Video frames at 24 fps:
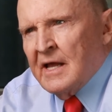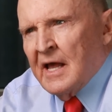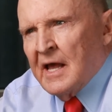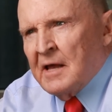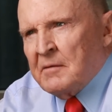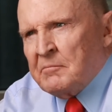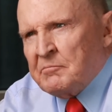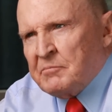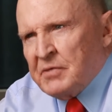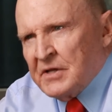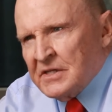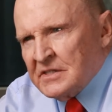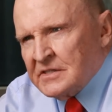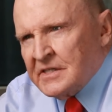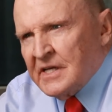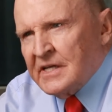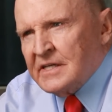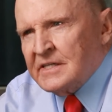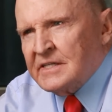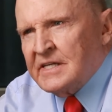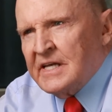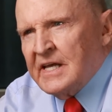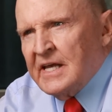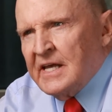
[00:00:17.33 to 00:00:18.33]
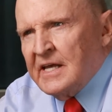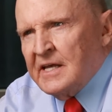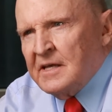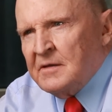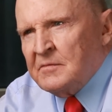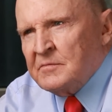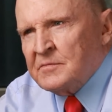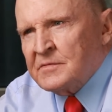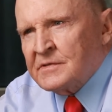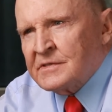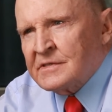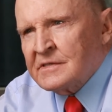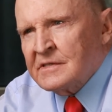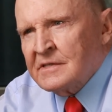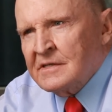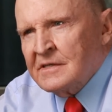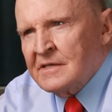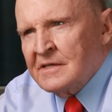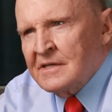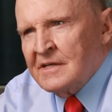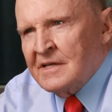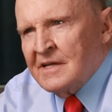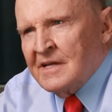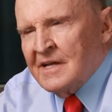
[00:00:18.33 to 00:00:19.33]
and building teams
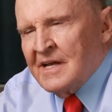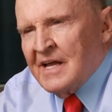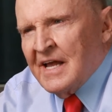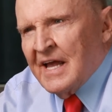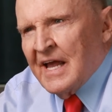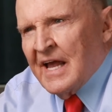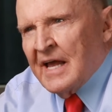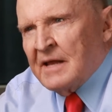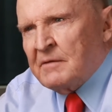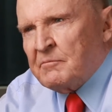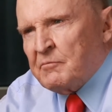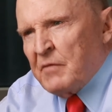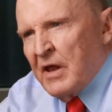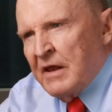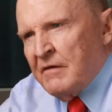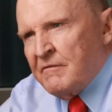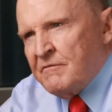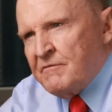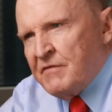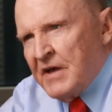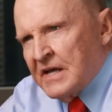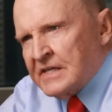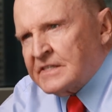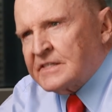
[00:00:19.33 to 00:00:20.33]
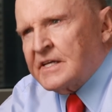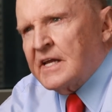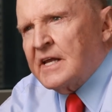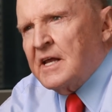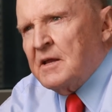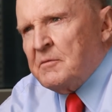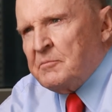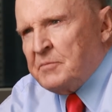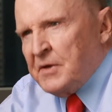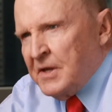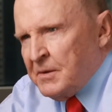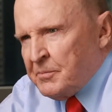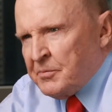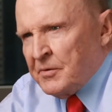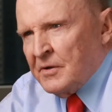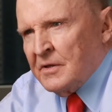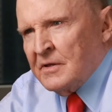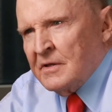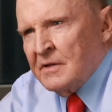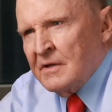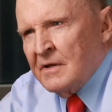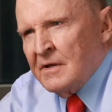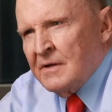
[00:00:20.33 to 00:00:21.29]
and investing in people.